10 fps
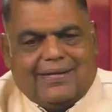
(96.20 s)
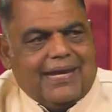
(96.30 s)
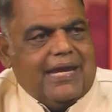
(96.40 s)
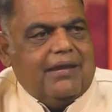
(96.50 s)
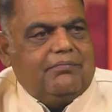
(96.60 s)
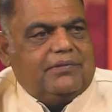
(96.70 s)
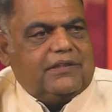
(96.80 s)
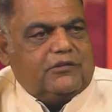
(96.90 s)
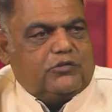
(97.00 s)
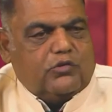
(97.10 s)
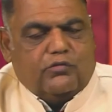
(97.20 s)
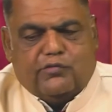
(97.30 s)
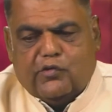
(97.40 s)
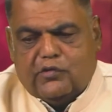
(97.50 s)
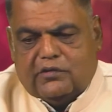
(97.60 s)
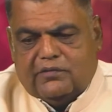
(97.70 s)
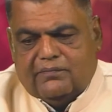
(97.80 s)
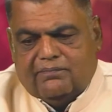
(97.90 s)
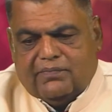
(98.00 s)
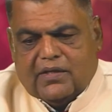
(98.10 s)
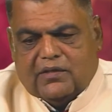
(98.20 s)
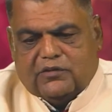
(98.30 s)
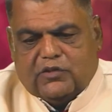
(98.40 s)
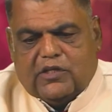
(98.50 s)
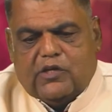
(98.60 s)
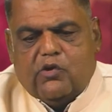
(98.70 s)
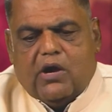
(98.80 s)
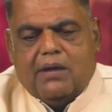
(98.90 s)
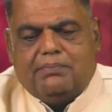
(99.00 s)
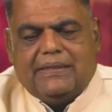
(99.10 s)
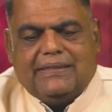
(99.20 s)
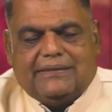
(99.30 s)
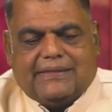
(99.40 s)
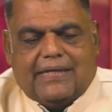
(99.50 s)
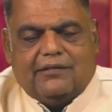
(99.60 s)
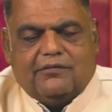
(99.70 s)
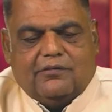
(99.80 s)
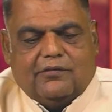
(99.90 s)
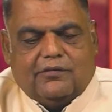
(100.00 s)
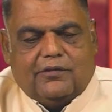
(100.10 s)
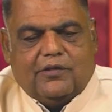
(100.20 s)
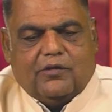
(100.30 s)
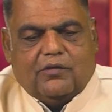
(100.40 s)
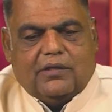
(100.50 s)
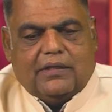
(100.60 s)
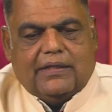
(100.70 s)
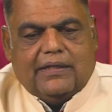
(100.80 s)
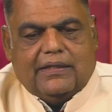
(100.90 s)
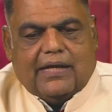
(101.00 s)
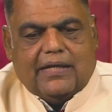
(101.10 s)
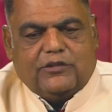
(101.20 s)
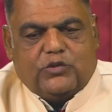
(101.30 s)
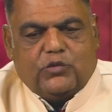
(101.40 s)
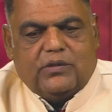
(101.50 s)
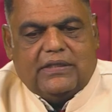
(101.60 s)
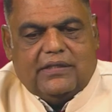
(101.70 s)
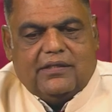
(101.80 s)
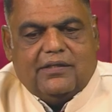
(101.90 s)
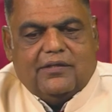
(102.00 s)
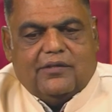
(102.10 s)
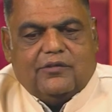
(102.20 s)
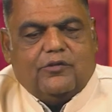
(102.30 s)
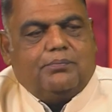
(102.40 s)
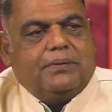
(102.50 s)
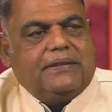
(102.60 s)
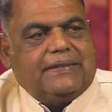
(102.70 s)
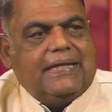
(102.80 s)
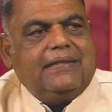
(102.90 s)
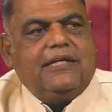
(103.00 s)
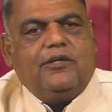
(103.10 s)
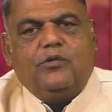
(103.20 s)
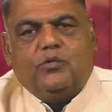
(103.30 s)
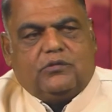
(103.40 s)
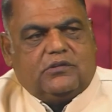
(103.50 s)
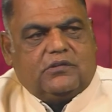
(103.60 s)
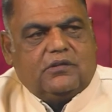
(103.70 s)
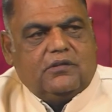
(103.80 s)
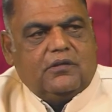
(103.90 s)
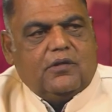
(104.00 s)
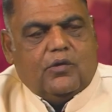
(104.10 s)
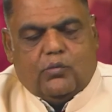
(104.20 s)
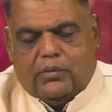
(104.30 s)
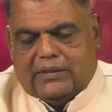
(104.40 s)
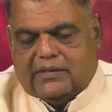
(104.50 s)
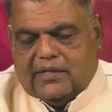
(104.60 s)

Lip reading: games and so forth. So the URP decided to, in Ichuni, to present the youths with